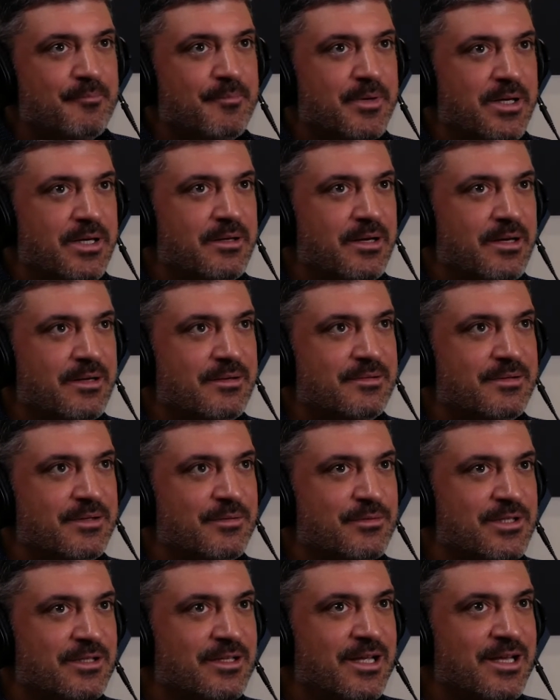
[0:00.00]
but
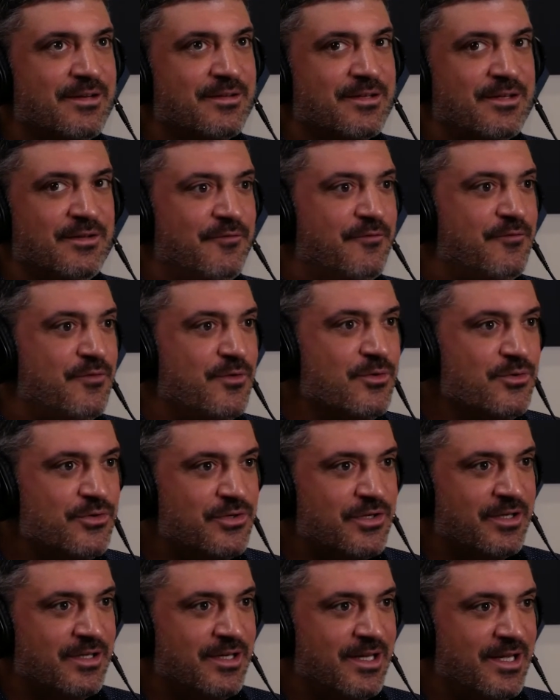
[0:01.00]
there was a lot of
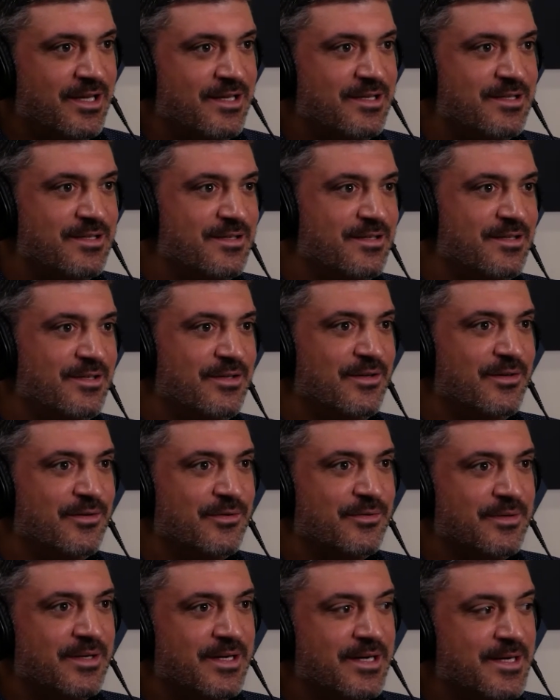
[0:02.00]
confusion and, you
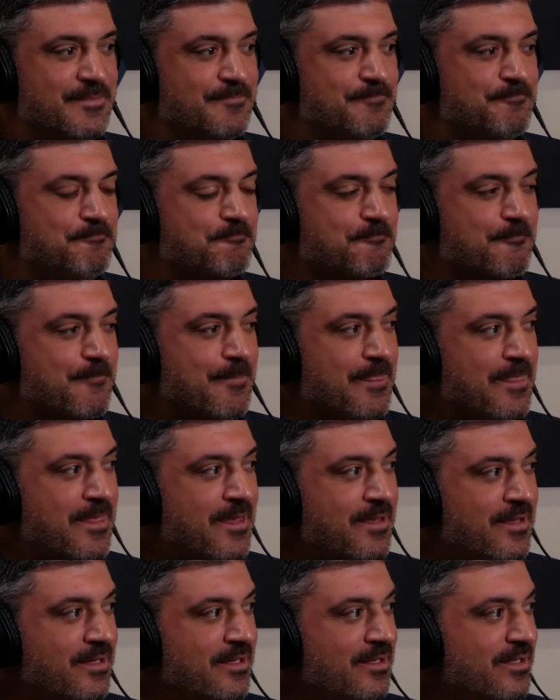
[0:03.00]
know,
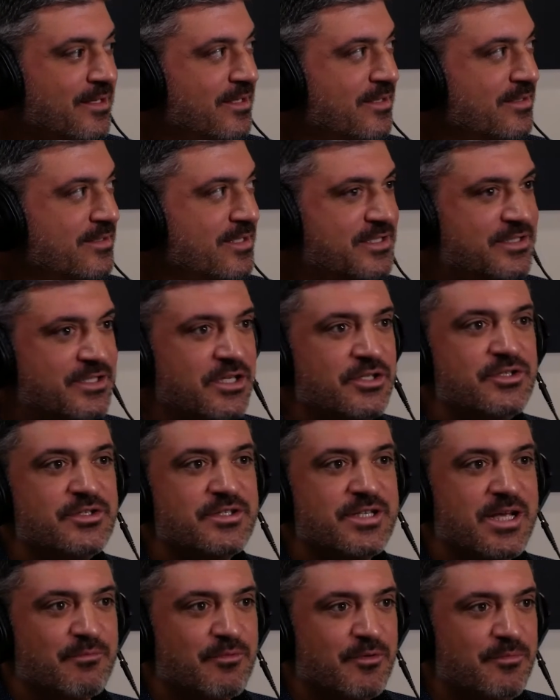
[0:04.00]

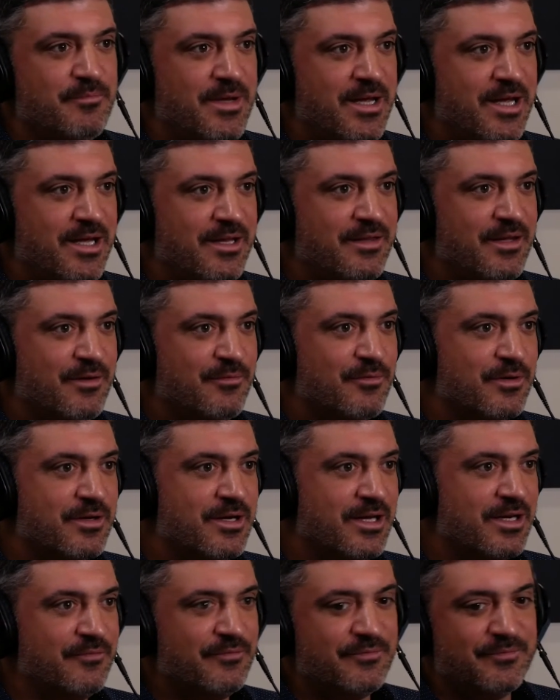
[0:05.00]
decisions that were made that
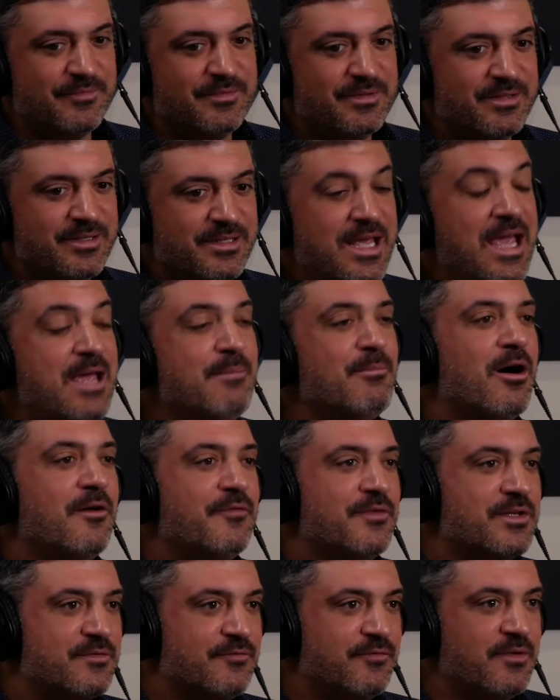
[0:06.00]
were kind of came
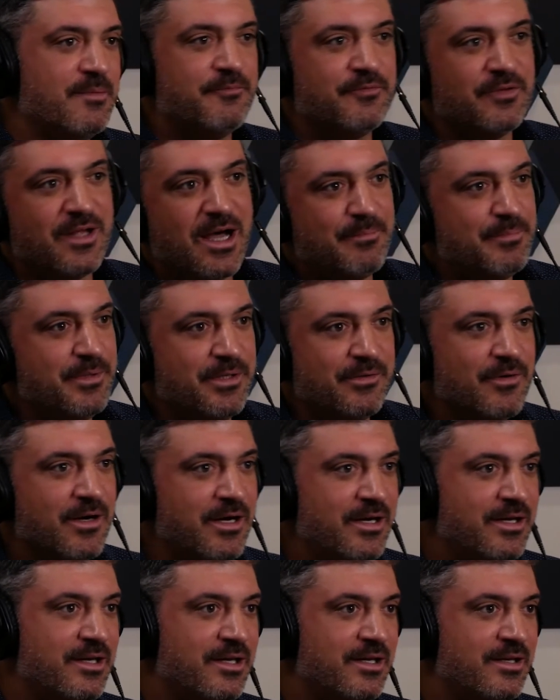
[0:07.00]
off as flip-floppy,
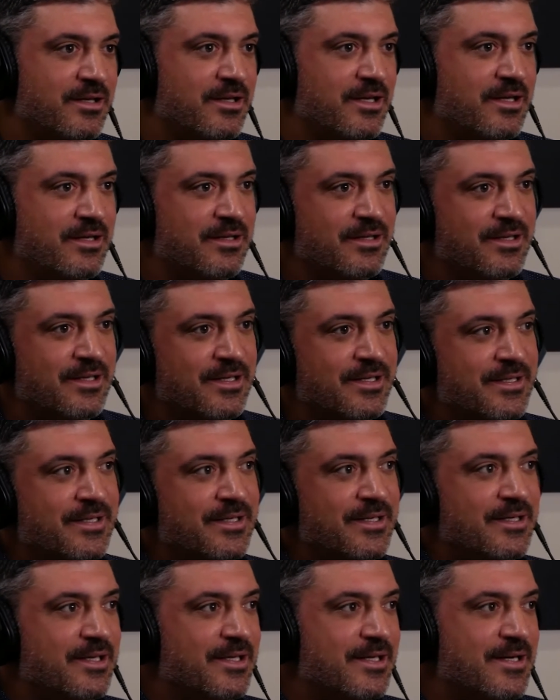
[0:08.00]
right? And
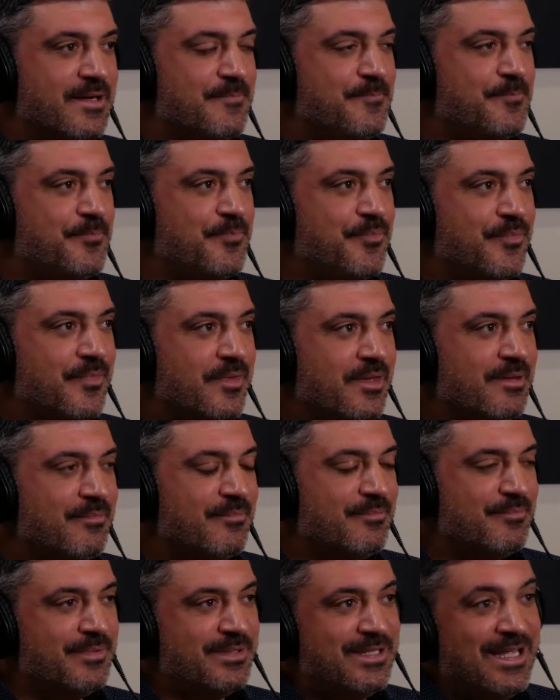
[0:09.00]

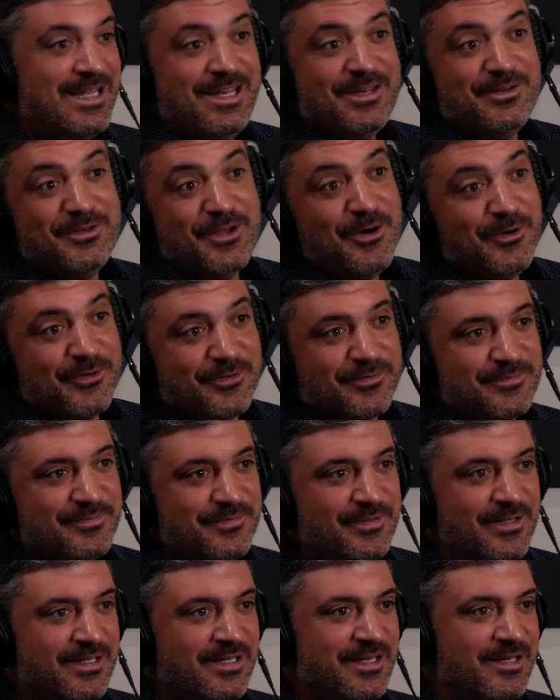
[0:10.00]
but they didn't know,
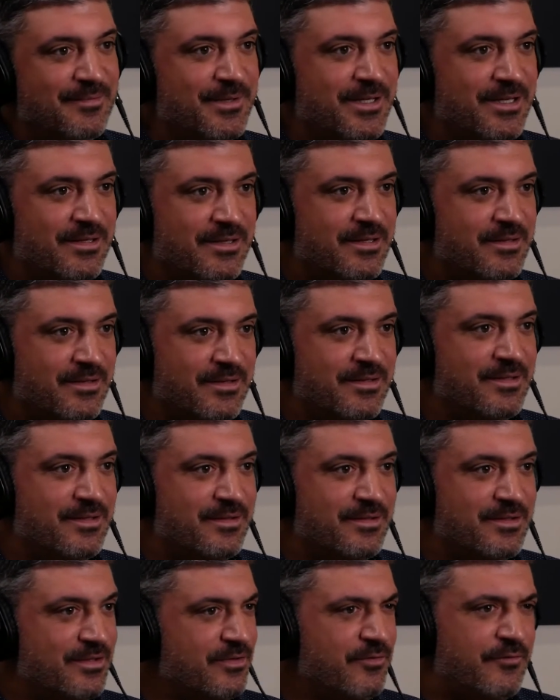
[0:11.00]
right? I
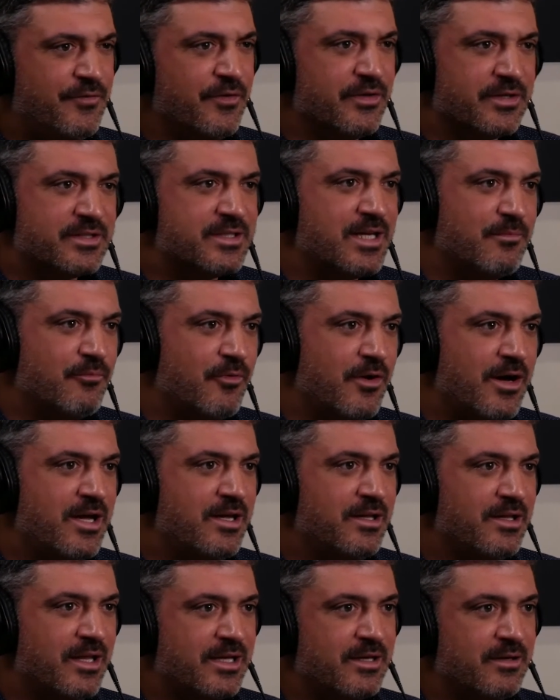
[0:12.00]
mean, do you feel the same
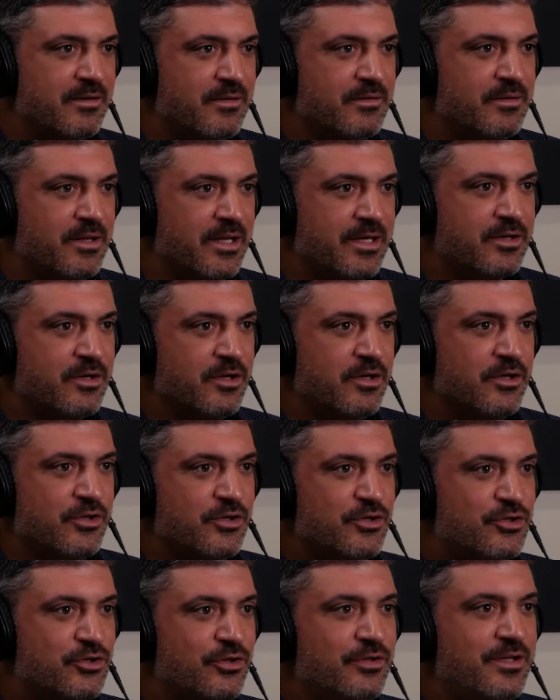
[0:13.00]
way? Like
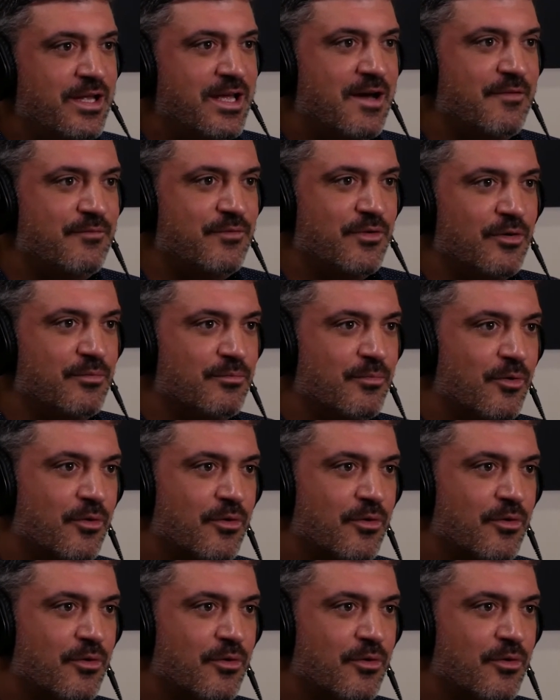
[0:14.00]
should they have known